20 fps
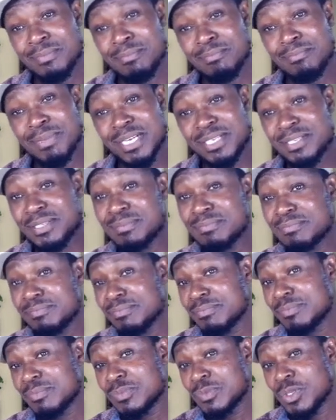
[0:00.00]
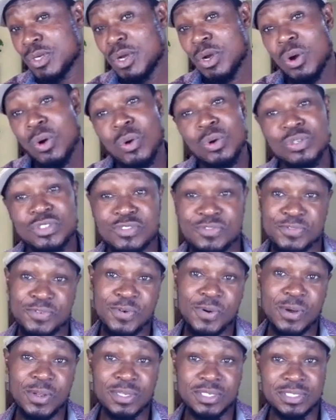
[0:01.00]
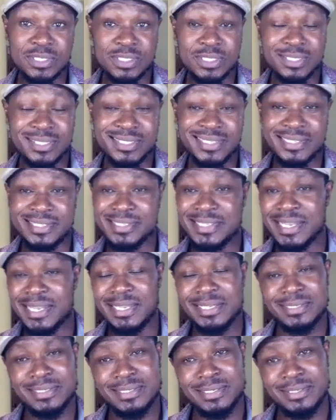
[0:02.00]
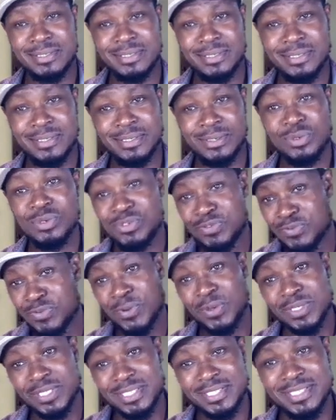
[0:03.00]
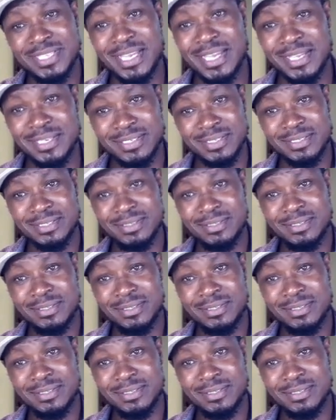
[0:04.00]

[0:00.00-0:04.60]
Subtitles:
But whose fault is that? Whose fault is that?